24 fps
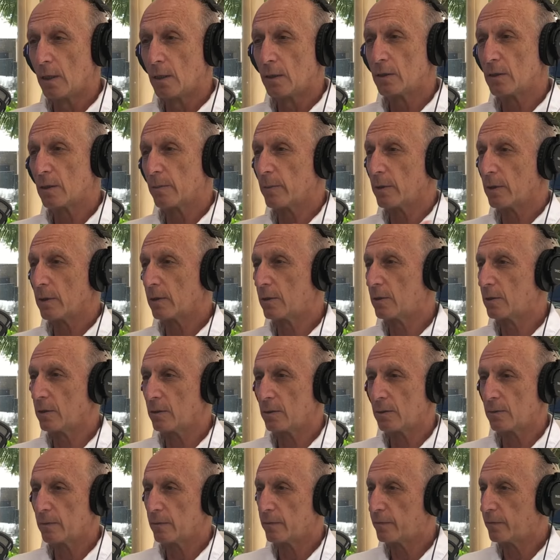similar
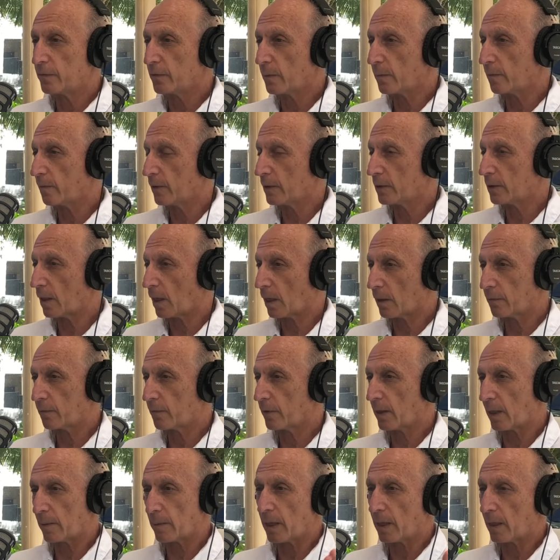to film
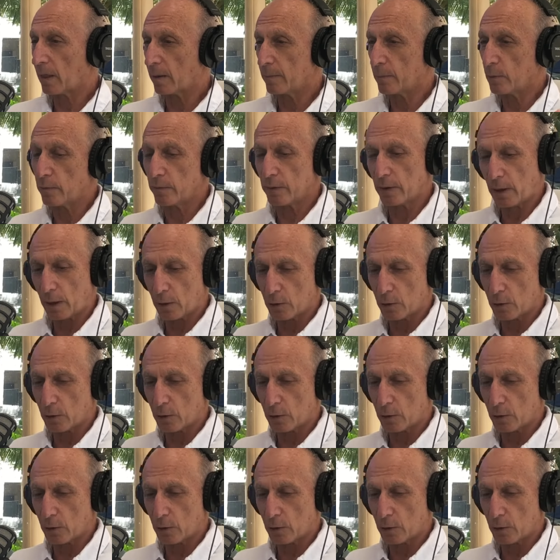photography, like making a movie.